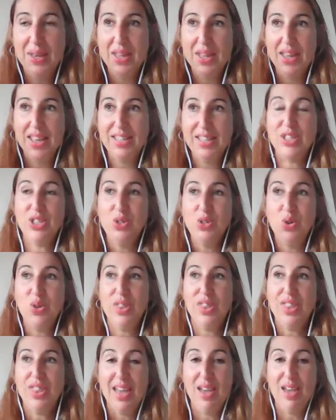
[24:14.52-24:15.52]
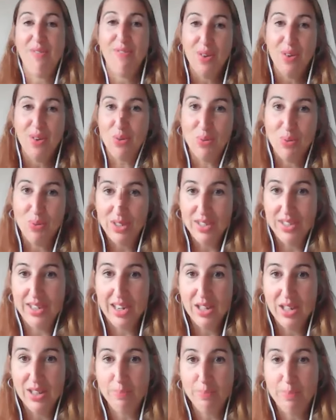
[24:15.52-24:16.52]
it's not their fault, you
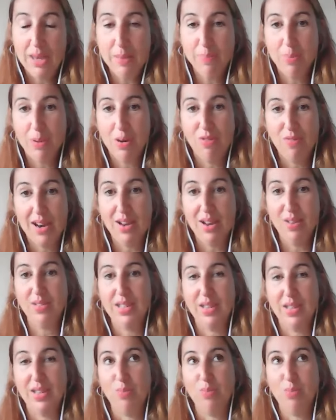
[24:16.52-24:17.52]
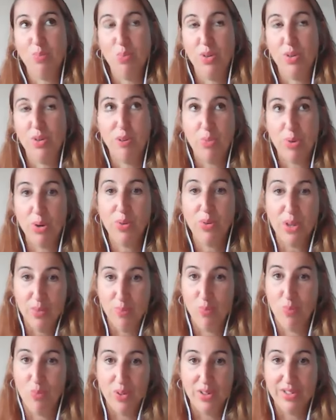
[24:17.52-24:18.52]
know, the people yeah. around them were the
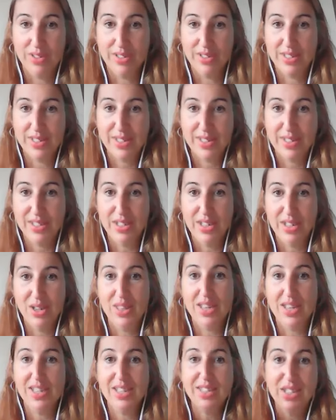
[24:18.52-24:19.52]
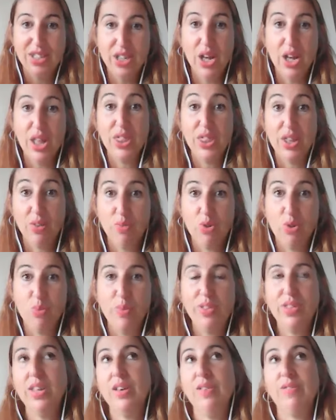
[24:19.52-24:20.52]
broken ones, you know, yeah. there's nothing wrong
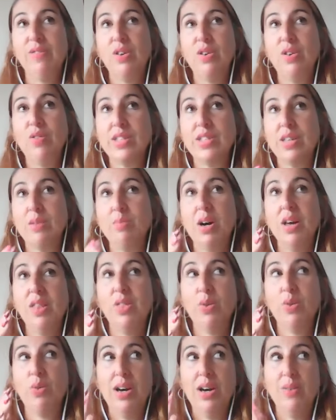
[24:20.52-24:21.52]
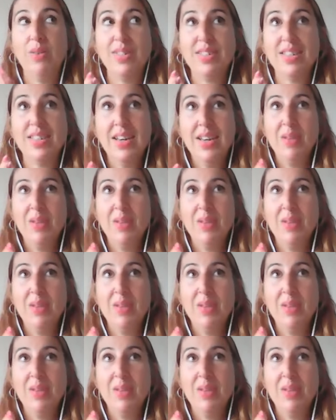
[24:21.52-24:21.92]
with you. For a long time I thought I was,